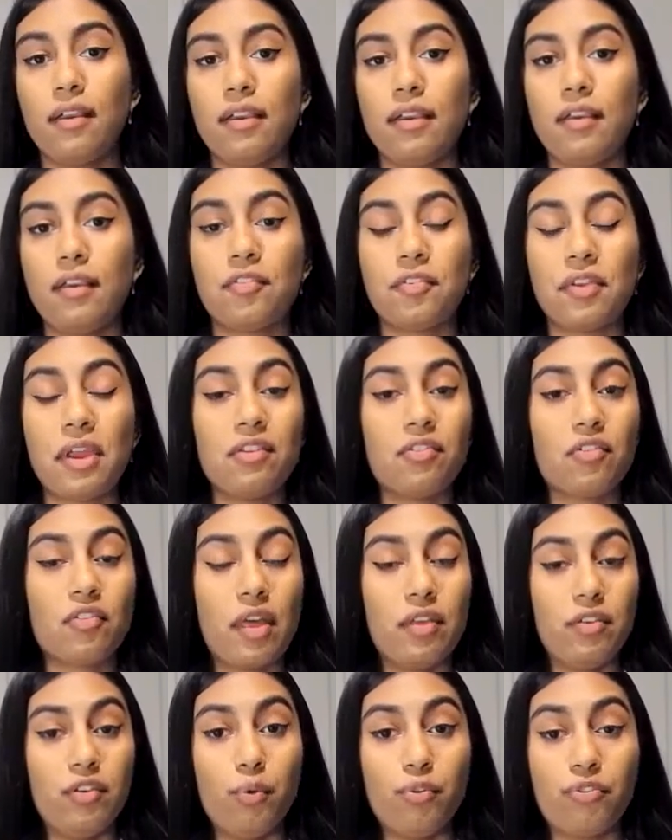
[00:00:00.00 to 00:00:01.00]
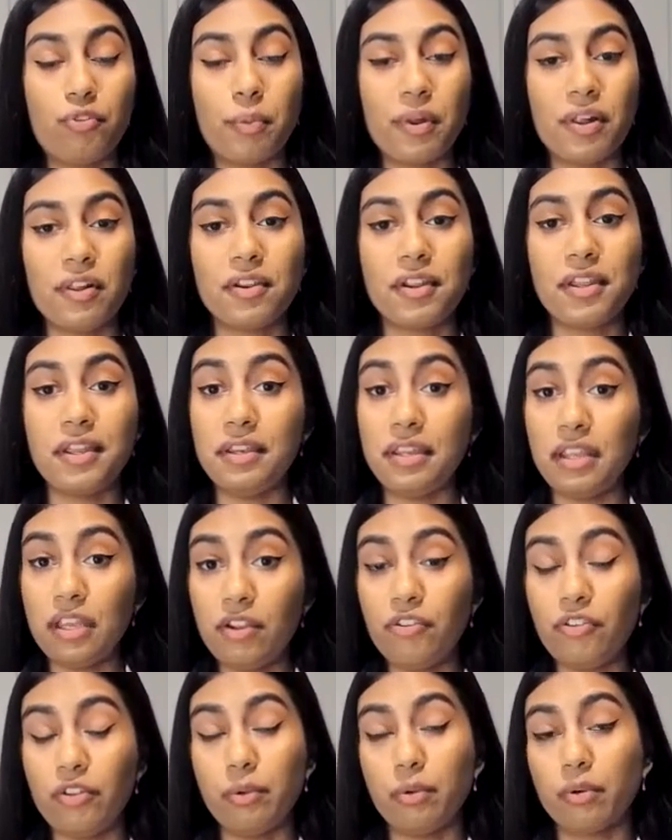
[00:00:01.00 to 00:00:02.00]
He states that usability
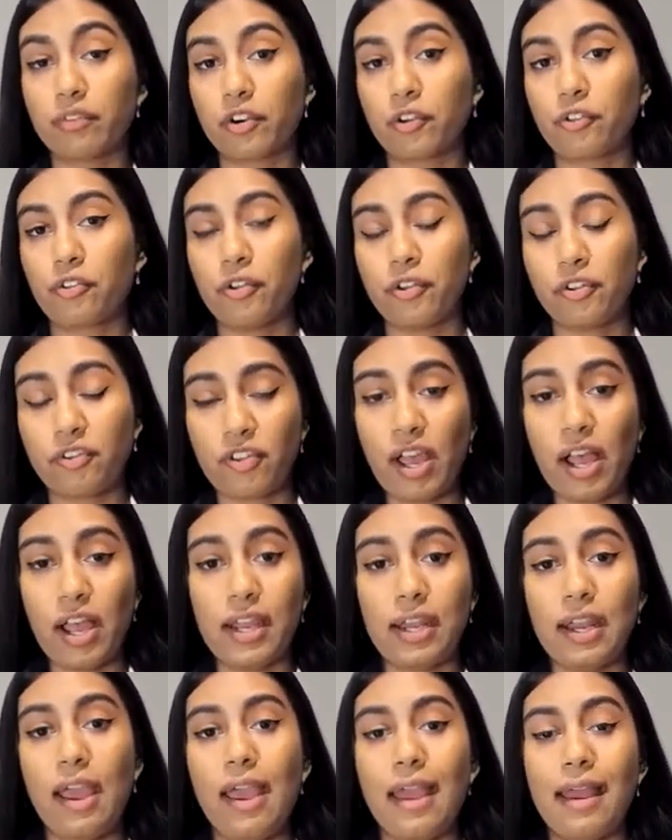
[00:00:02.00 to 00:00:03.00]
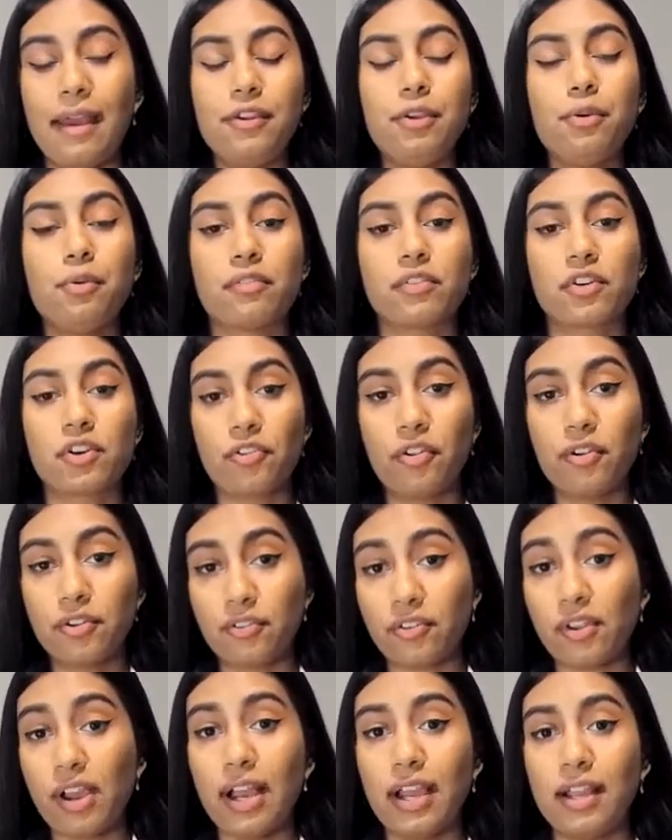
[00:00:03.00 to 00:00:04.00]
needs universal design, and universal
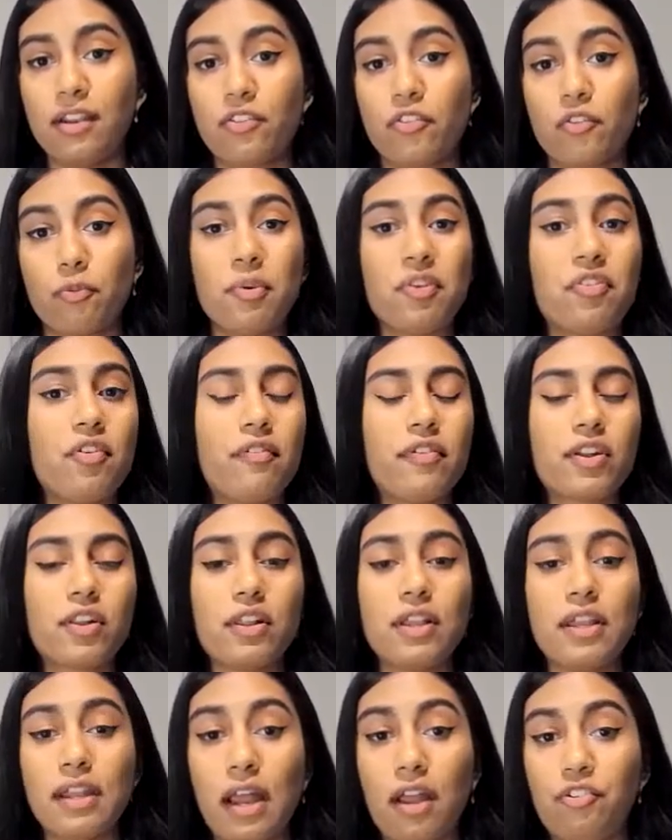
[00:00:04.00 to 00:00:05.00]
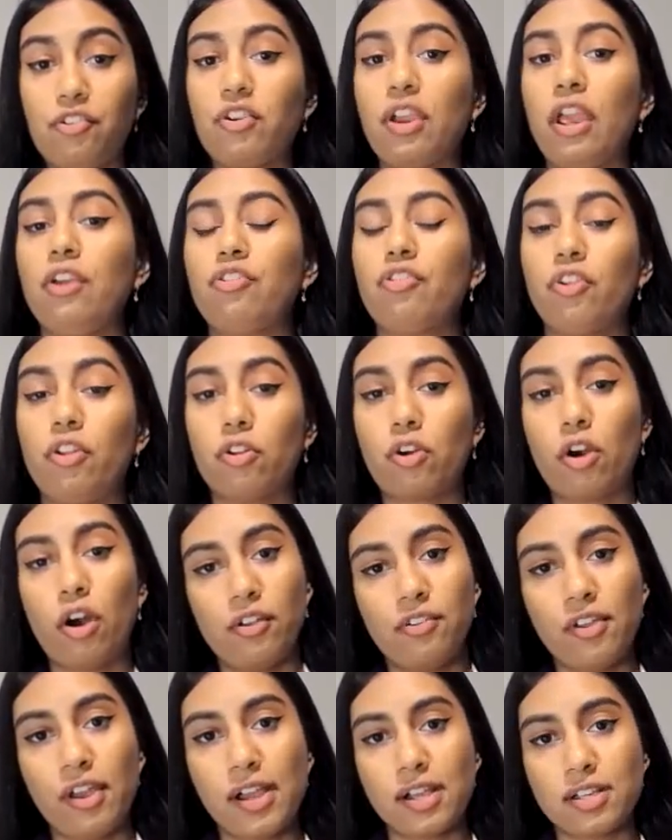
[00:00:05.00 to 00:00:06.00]
design, specifically in educational
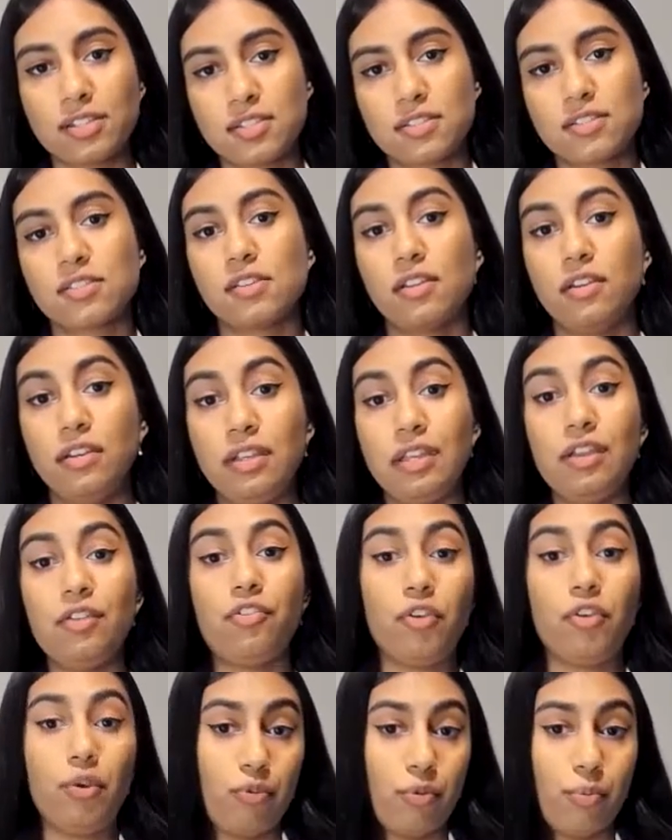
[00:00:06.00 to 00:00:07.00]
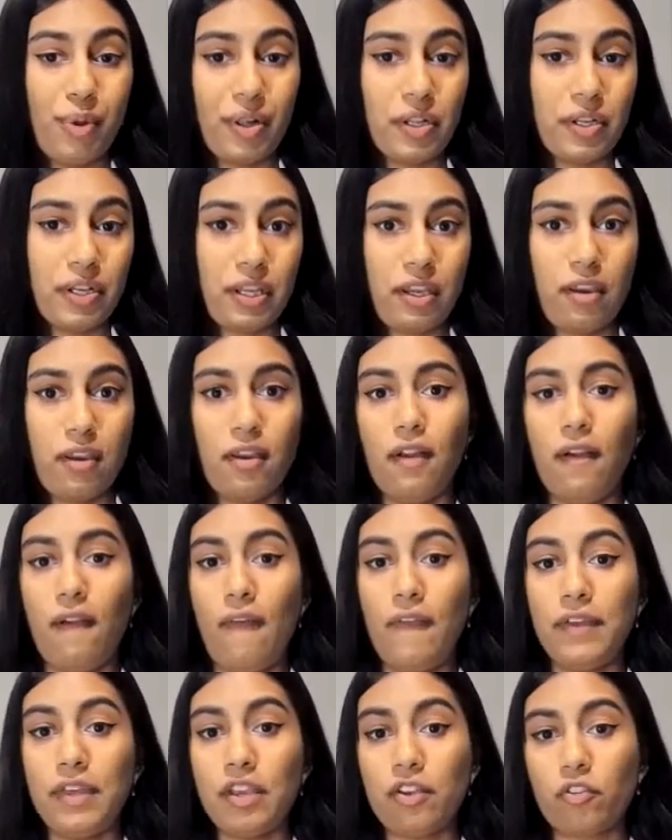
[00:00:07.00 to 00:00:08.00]
contexts, needs usability.
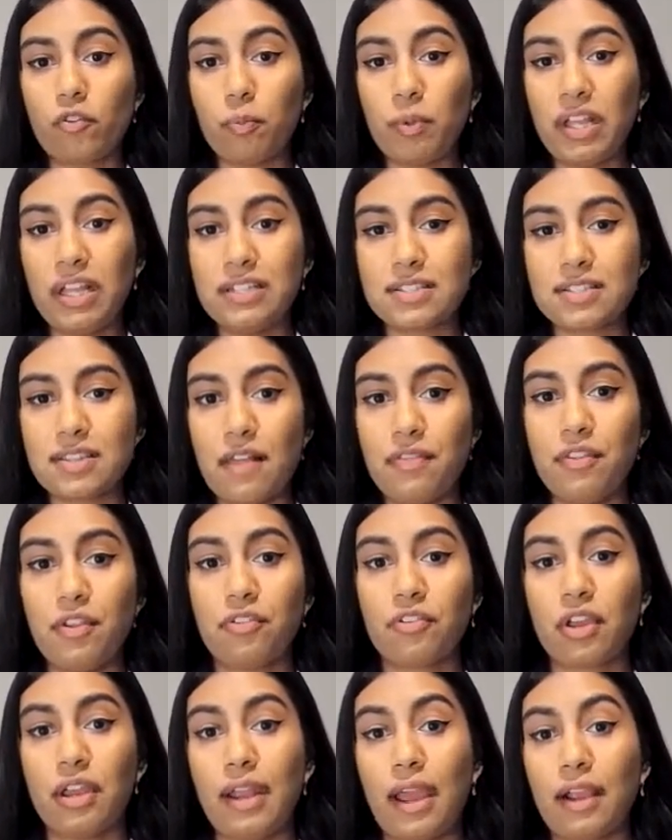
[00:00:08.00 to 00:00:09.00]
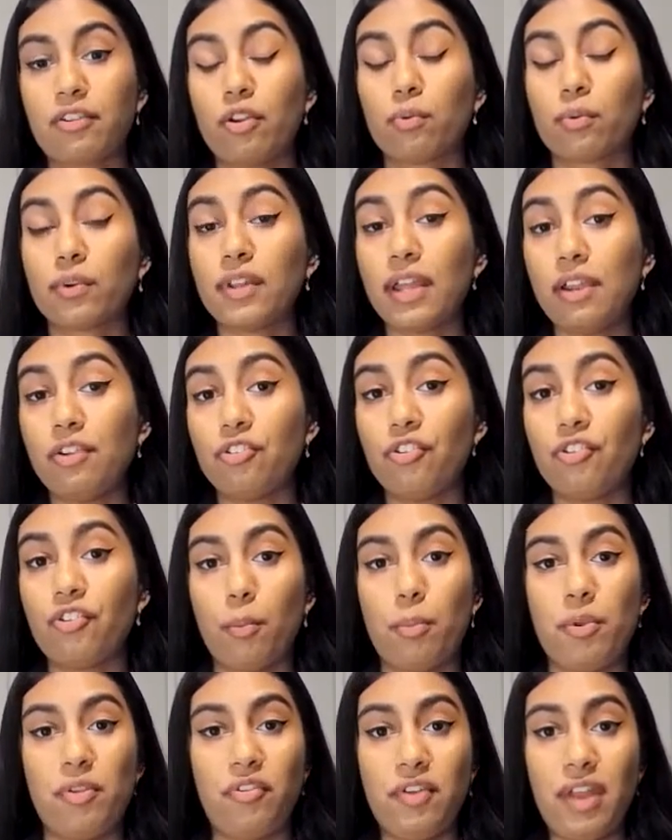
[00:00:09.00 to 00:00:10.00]
He explains that this connected
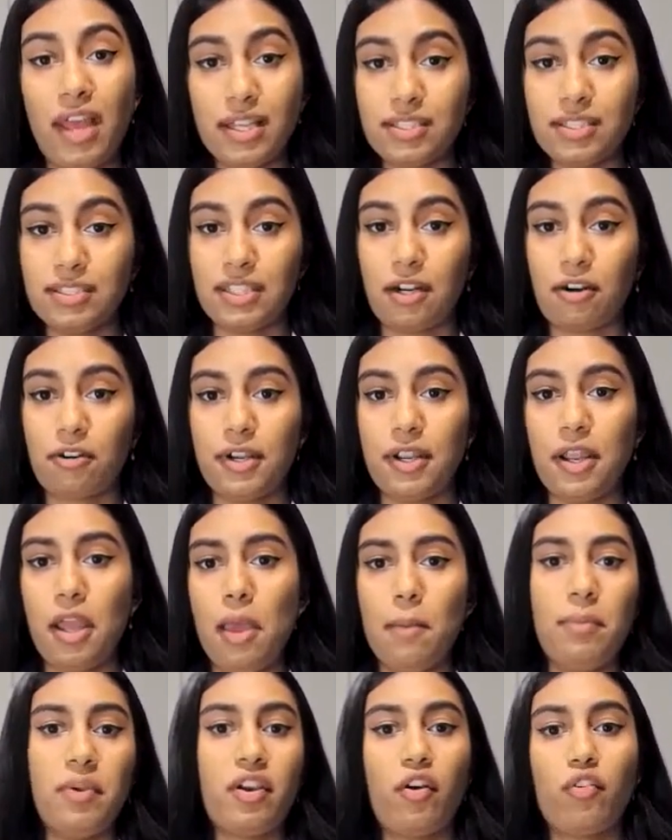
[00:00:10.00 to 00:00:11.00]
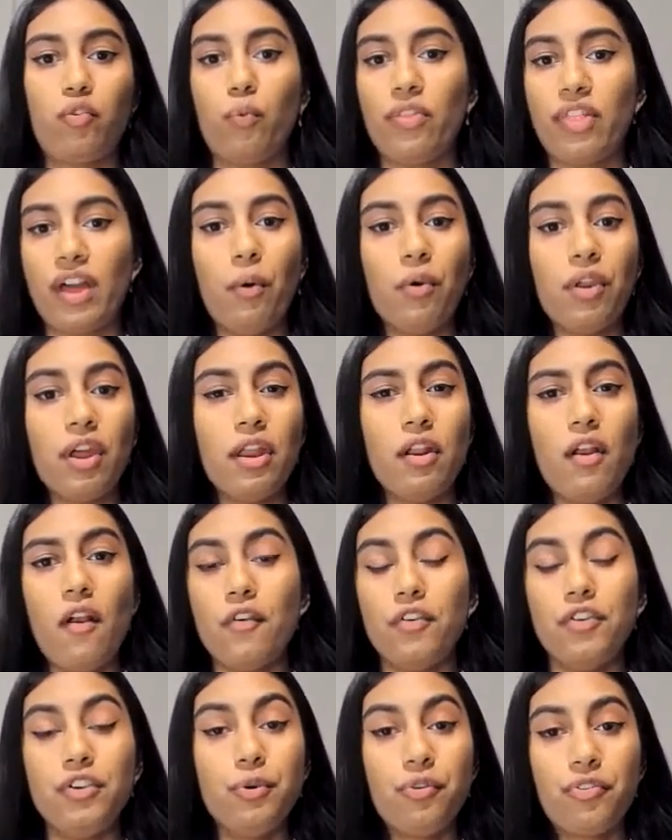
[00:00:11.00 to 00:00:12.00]
relationship is necessary because without it,
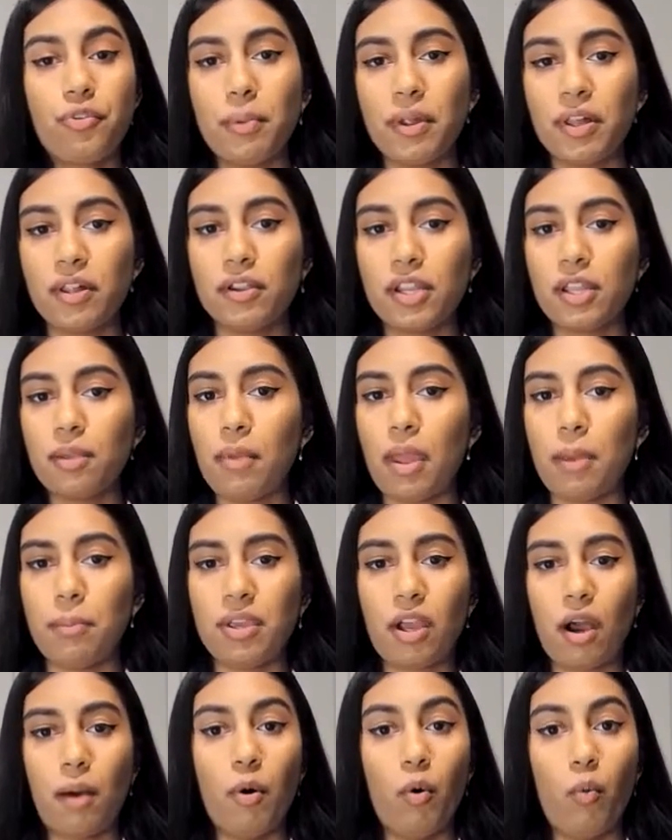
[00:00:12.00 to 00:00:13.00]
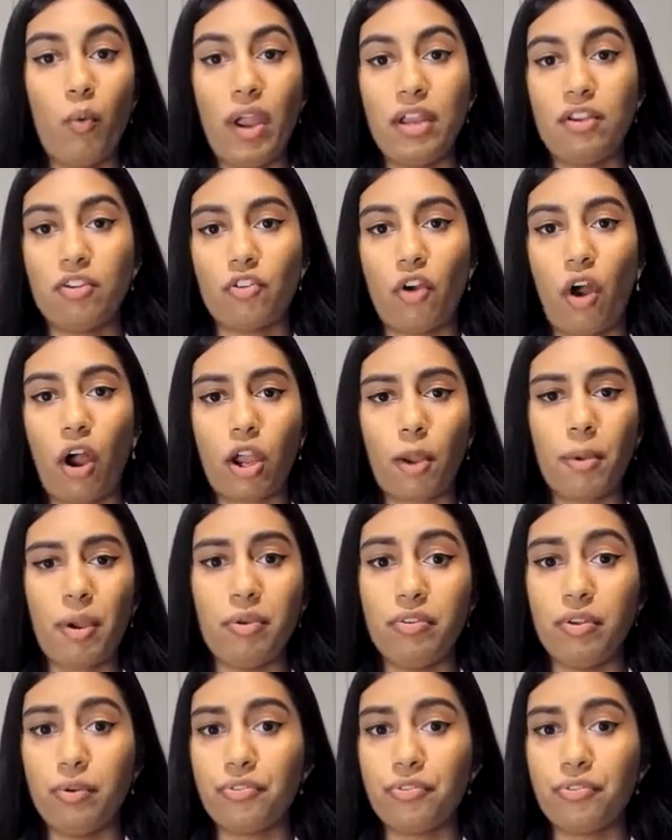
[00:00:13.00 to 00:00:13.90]
usability may become a way to talk about